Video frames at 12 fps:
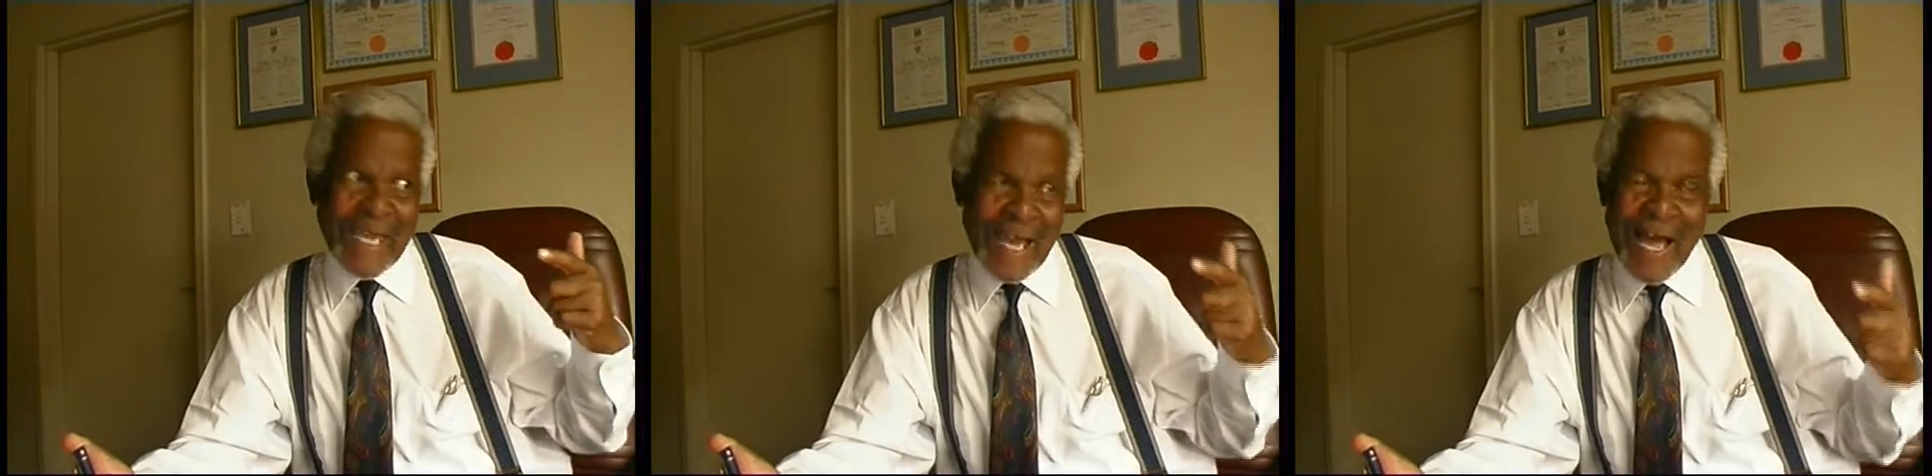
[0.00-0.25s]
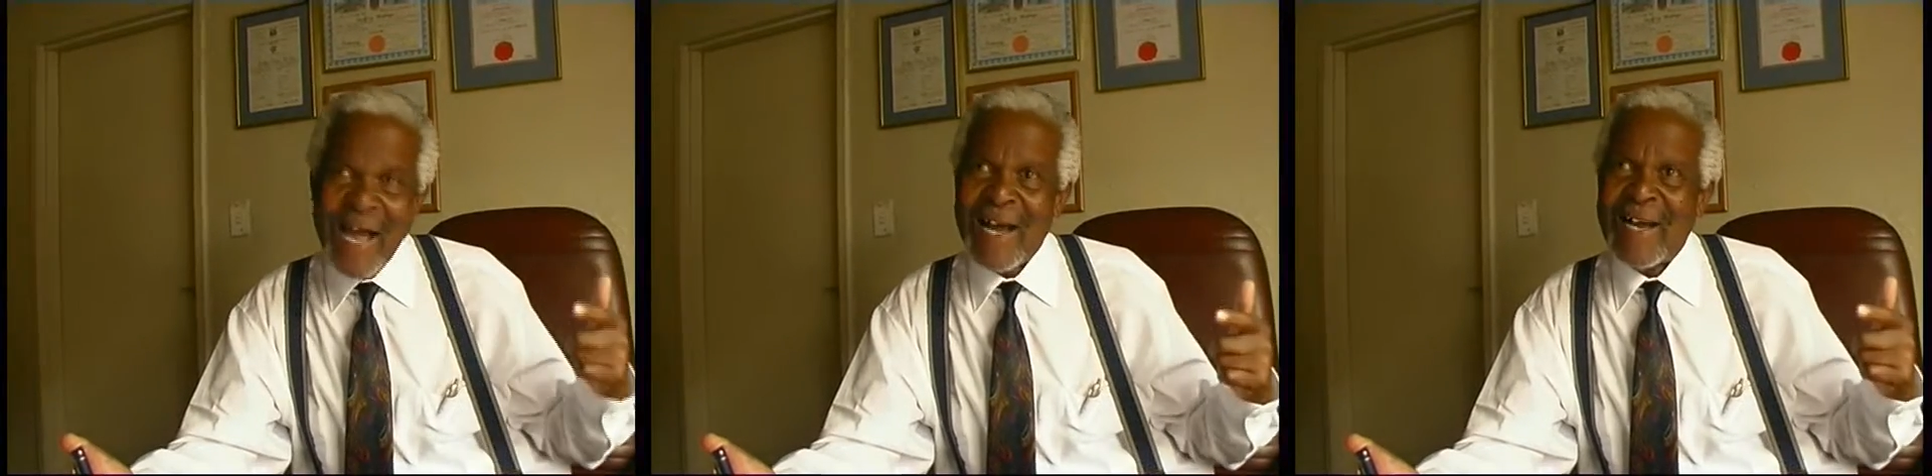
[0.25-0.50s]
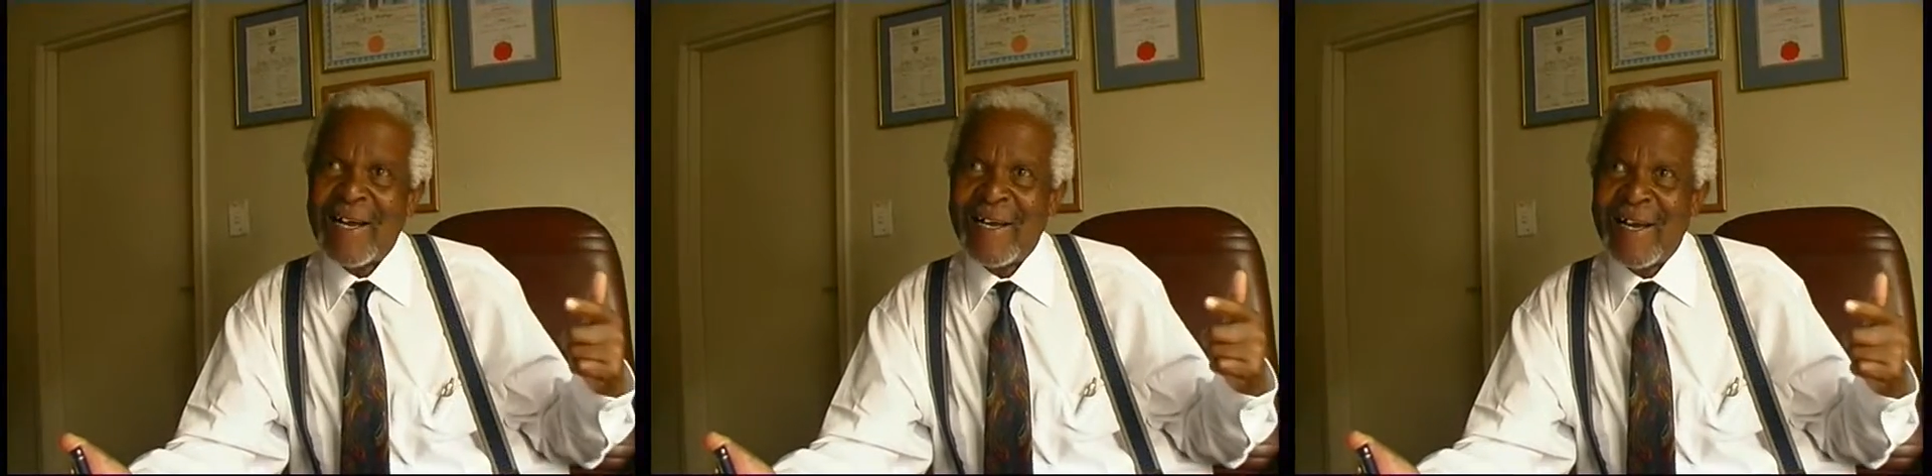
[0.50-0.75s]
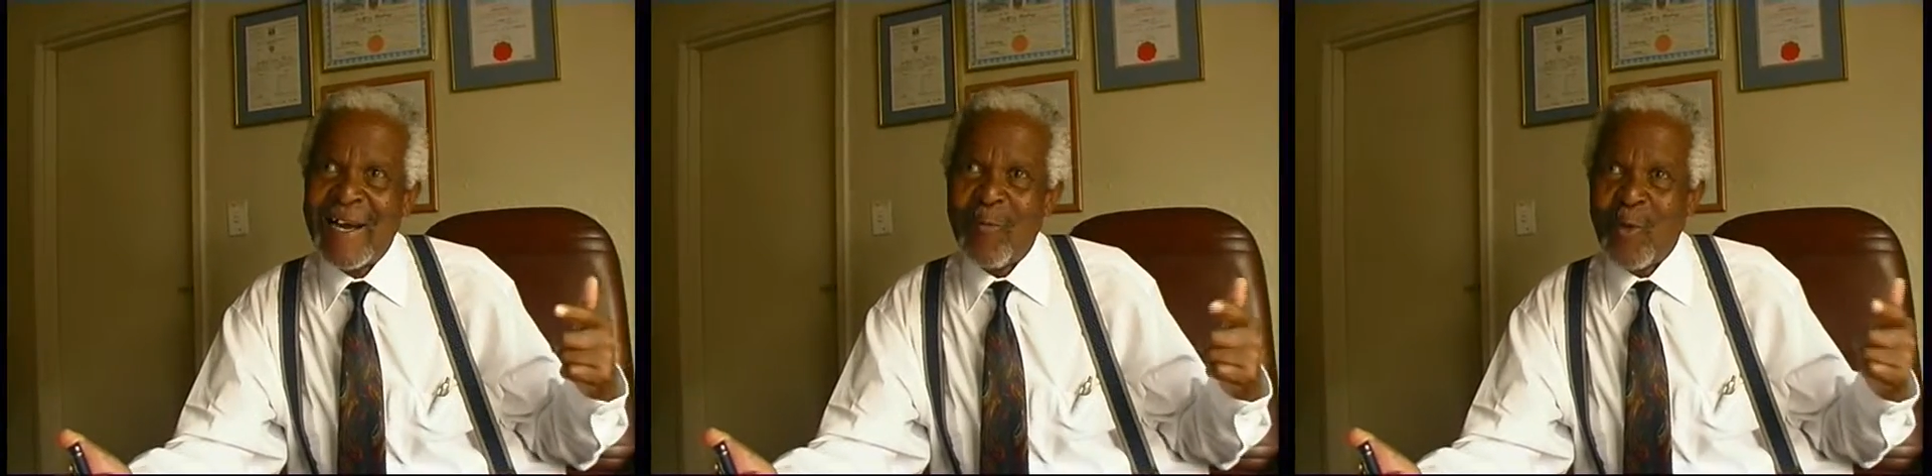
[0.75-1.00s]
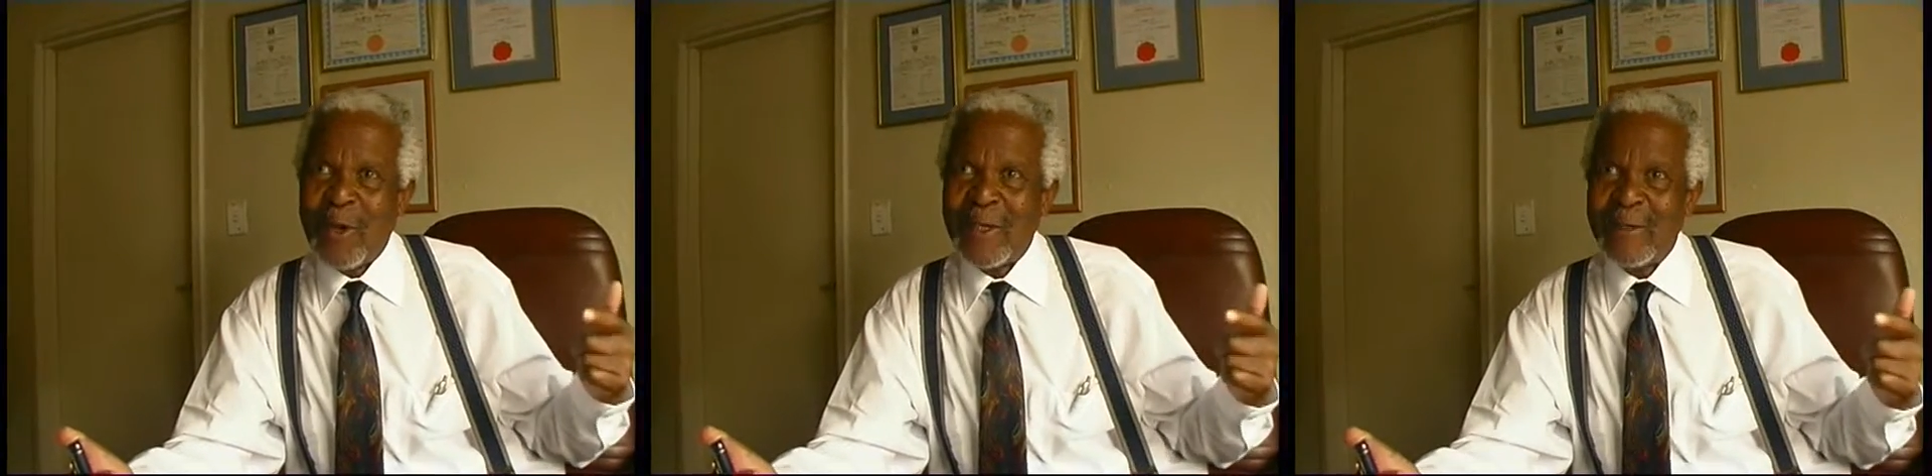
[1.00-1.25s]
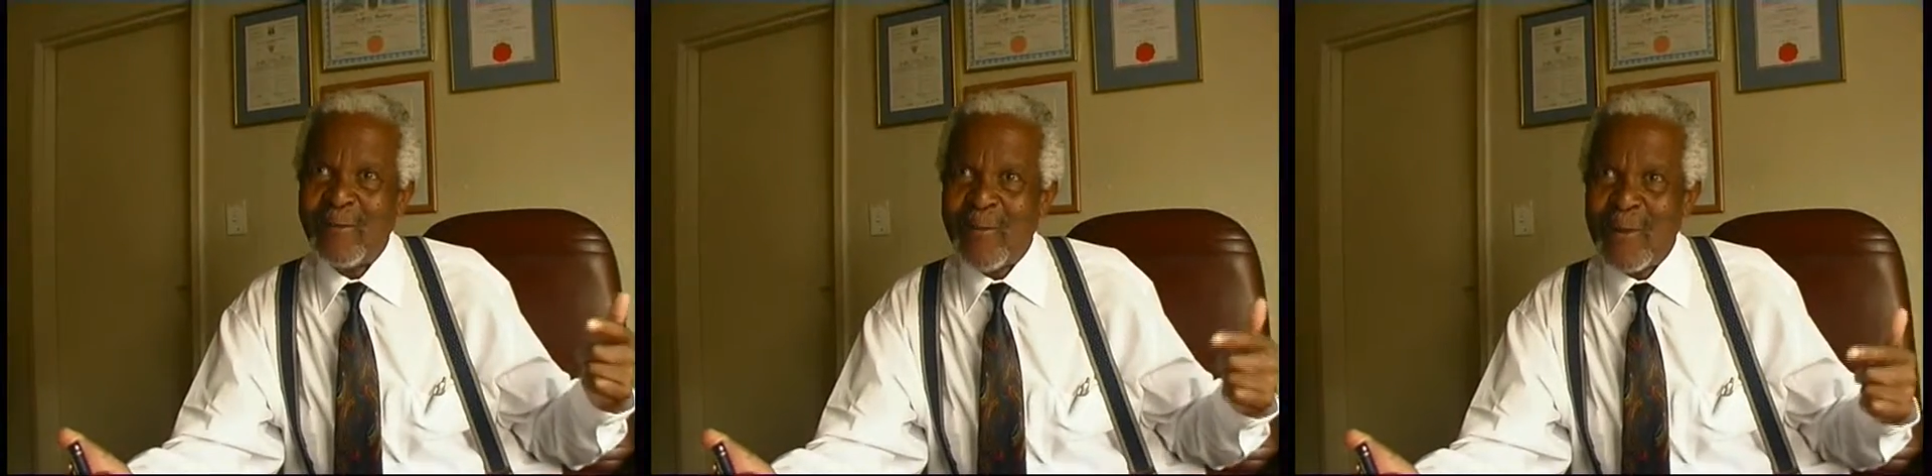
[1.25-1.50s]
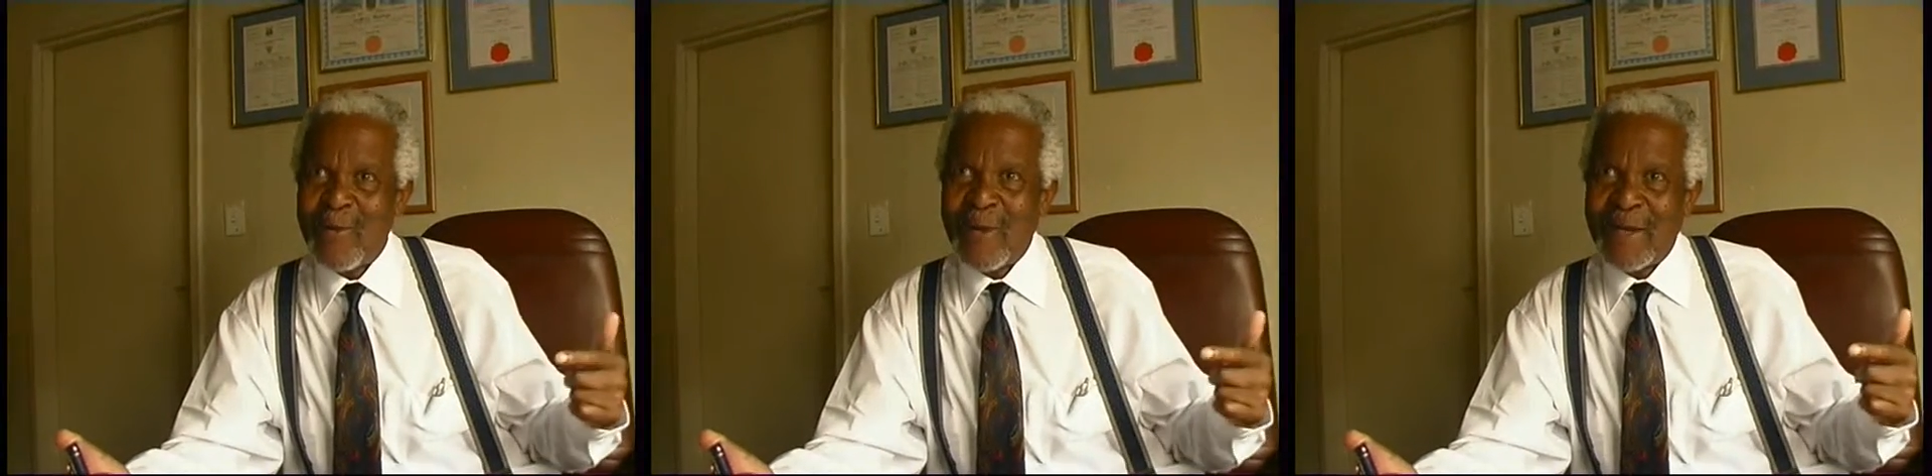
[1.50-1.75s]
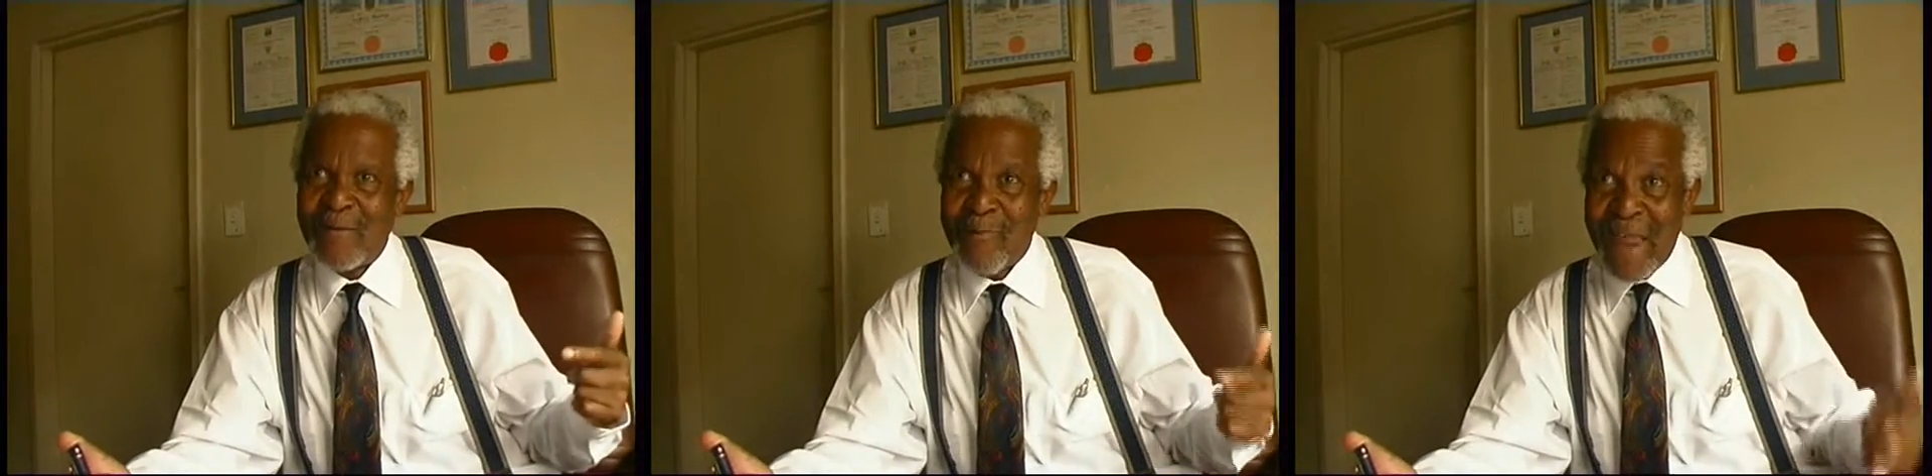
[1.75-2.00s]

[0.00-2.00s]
young, upwardly mobile,